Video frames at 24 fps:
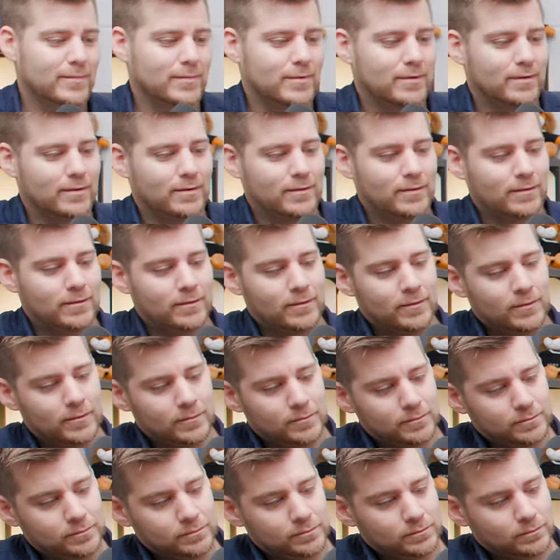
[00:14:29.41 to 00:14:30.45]

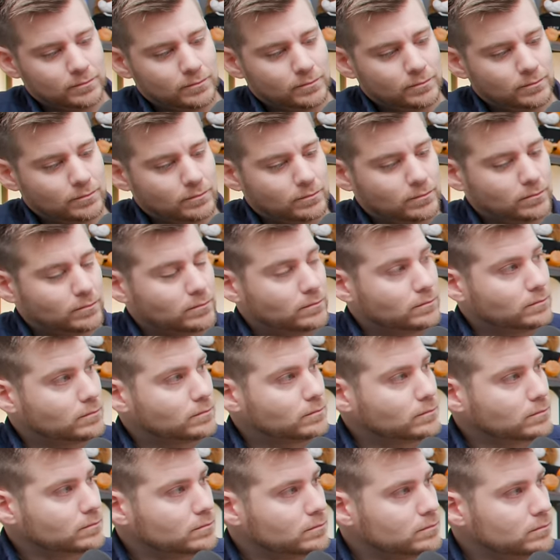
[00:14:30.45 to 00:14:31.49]

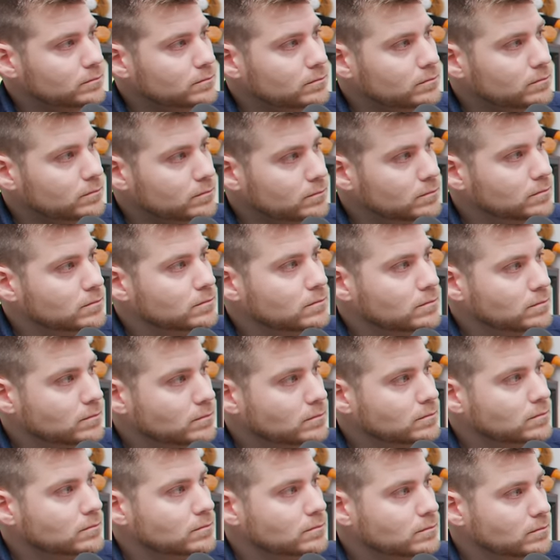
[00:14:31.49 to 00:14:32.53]

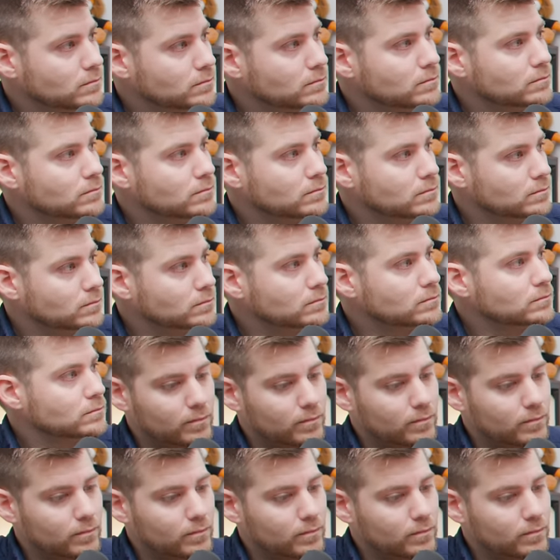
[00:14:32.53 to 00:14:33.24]
(silent)